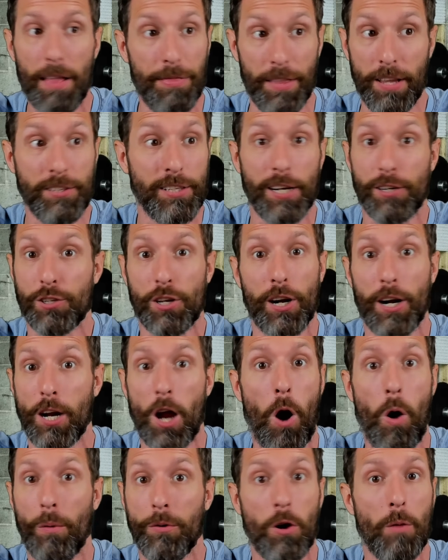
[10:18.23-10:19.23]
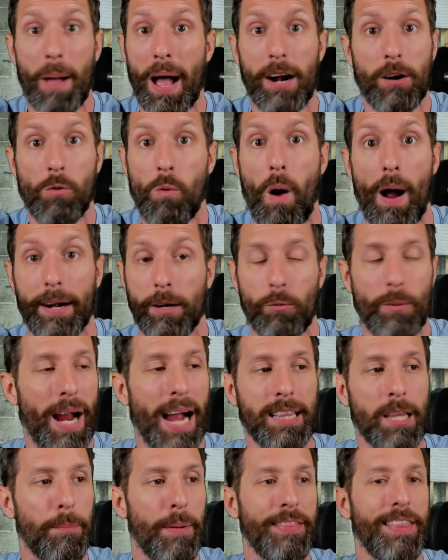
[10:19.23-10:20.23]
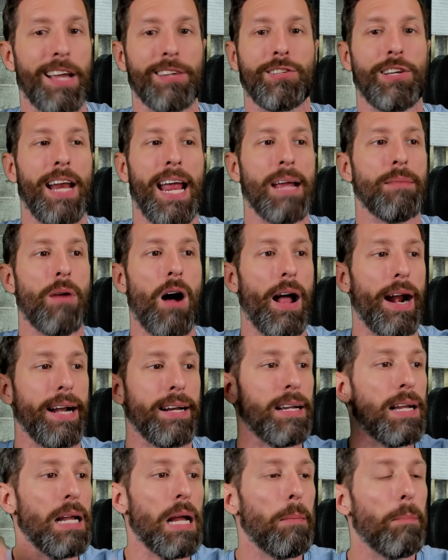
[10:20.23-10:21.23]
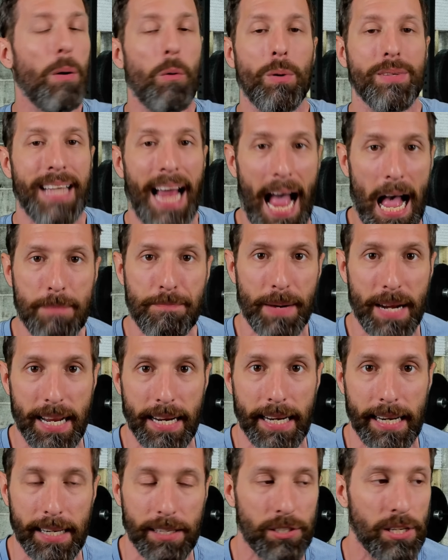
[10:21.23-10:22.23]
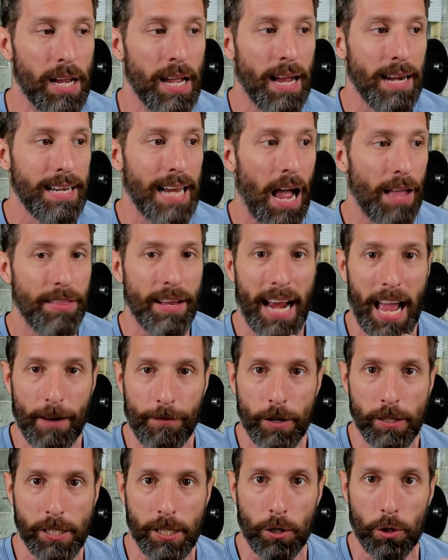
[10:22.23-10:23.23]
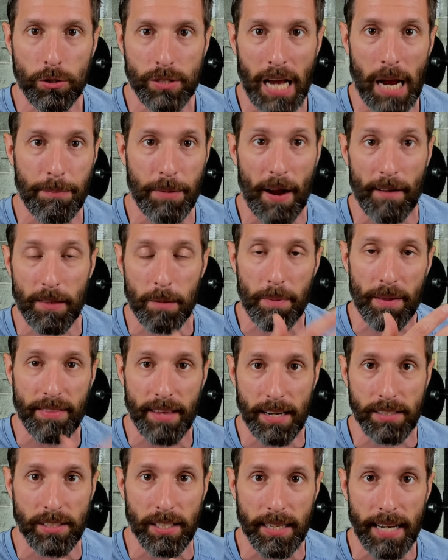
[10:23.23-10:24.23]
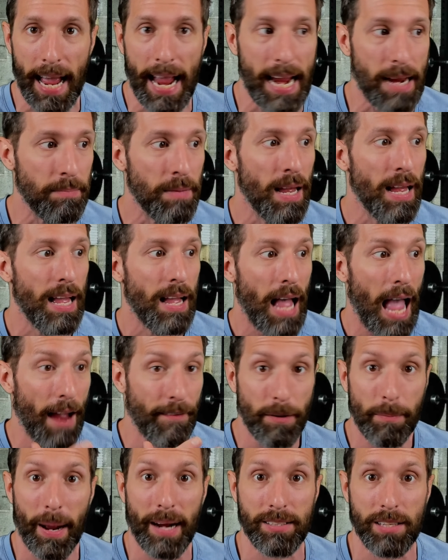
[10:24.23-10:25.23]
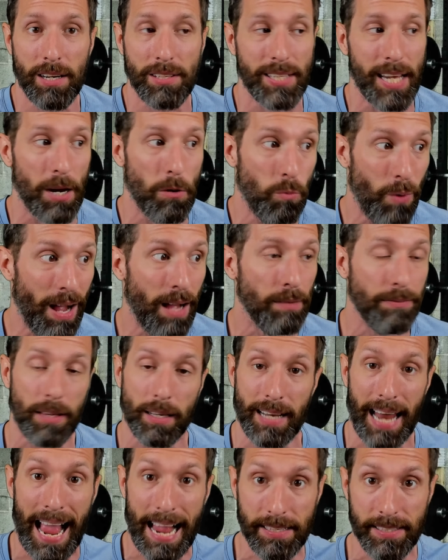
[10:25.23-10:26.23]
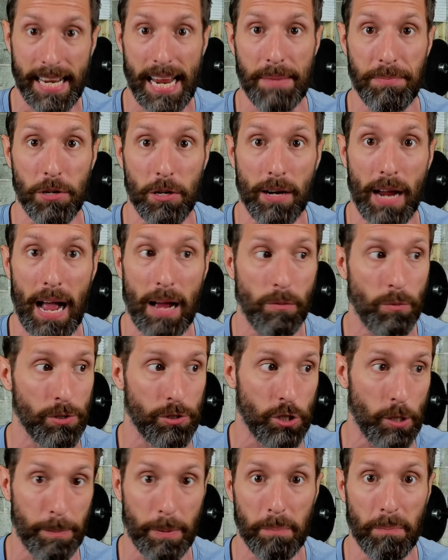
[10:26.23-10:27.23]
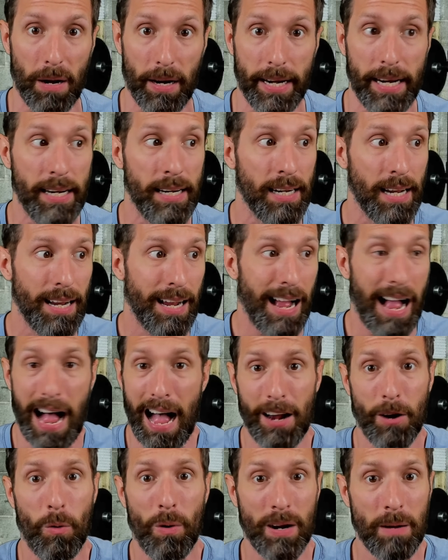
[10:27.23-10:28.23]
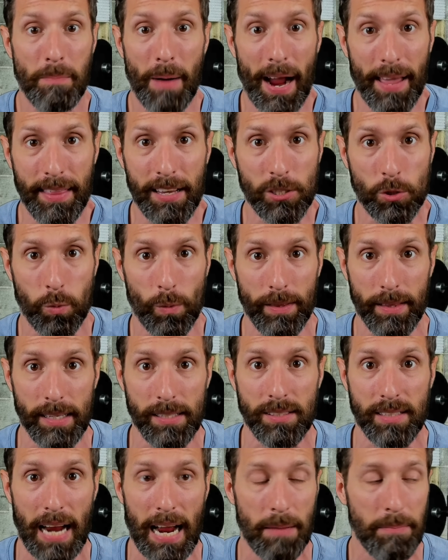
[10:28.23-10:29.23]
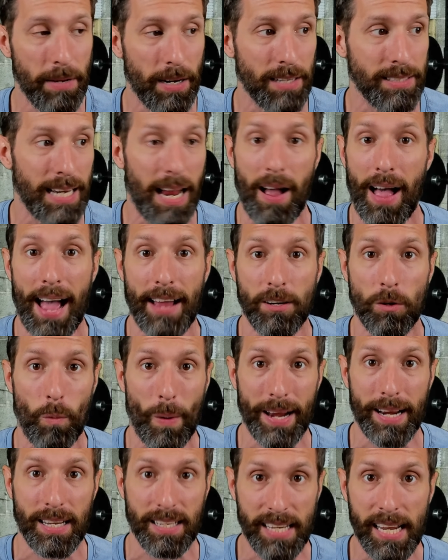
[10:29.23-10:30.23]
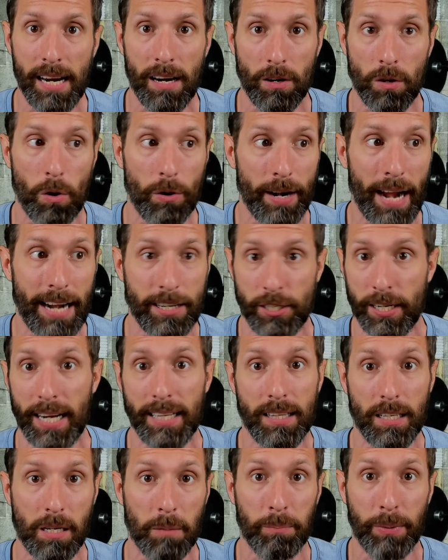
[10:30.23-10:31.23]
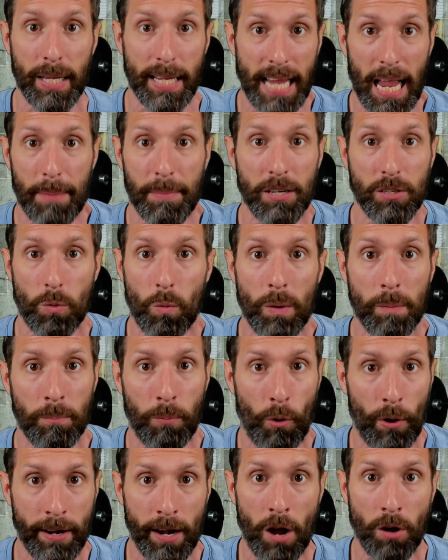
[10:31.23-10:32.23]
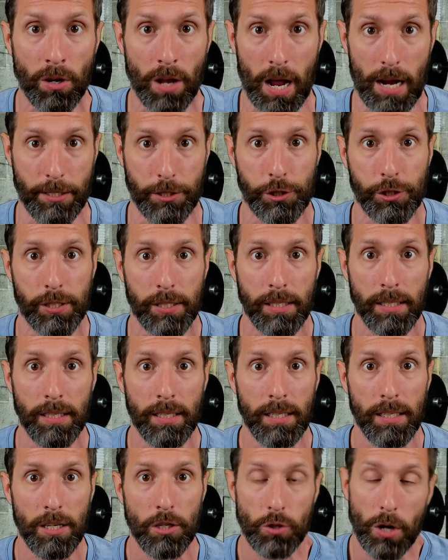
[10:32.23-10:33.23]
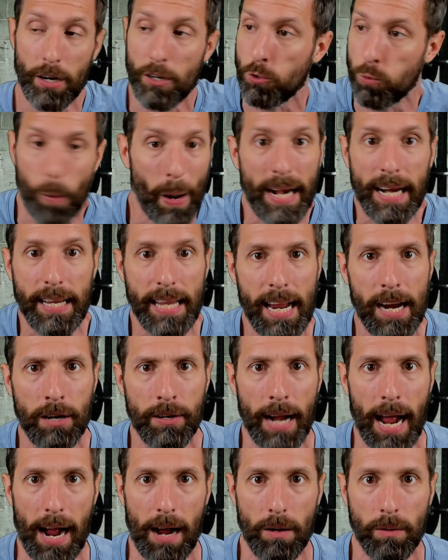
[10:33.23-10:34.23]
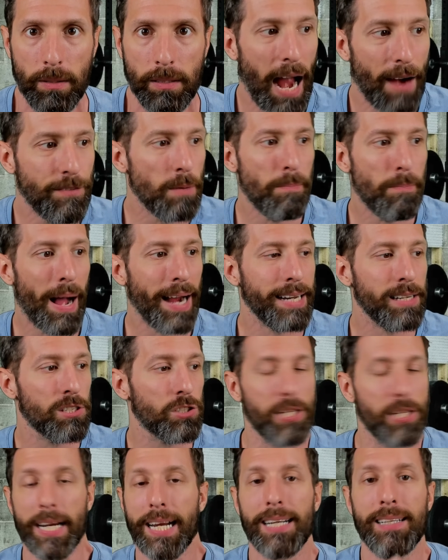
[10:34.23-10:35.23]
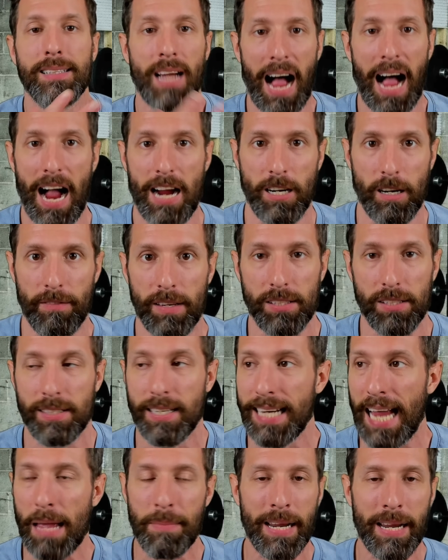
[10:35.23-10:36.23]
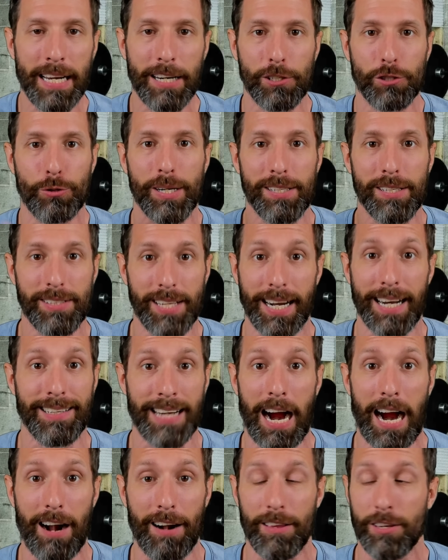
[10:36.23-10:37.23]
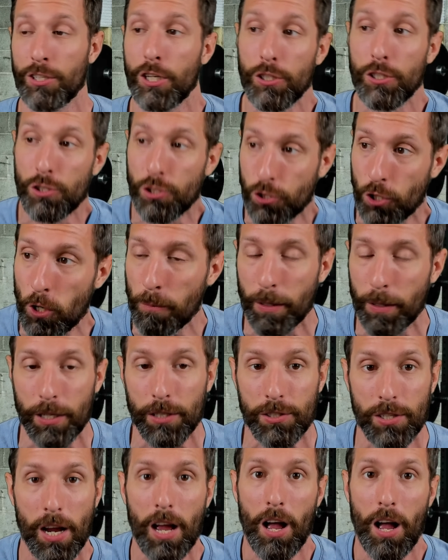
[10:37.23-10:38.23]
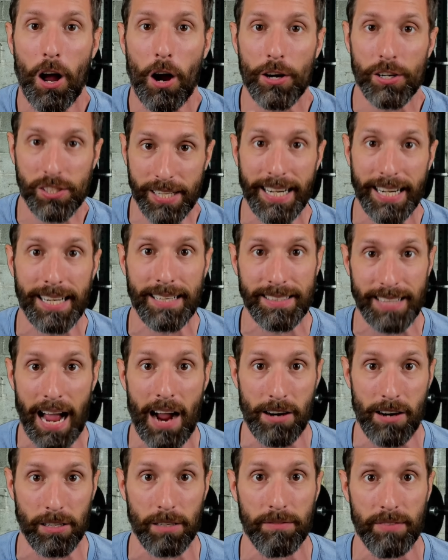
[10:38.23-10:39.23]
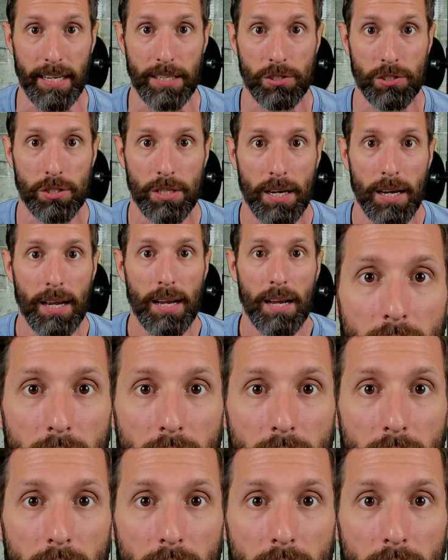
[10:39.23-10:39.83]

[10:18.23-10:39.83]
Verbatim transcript: this thing's going to go no matter what. We got the Bethesda name on it, but what's happening is now that every single time you have the Bethesda name, everybody's going to say, well, the last game you got was super buggy. I don't want to buy this one this time because now I had to wait a year in order to actually get the complete game at a 1.0 launch. So I'll just wait a year now. Everybody's sick and tired of this. The gaming industry is sick and tired of this. Consumers are sick and tired of this.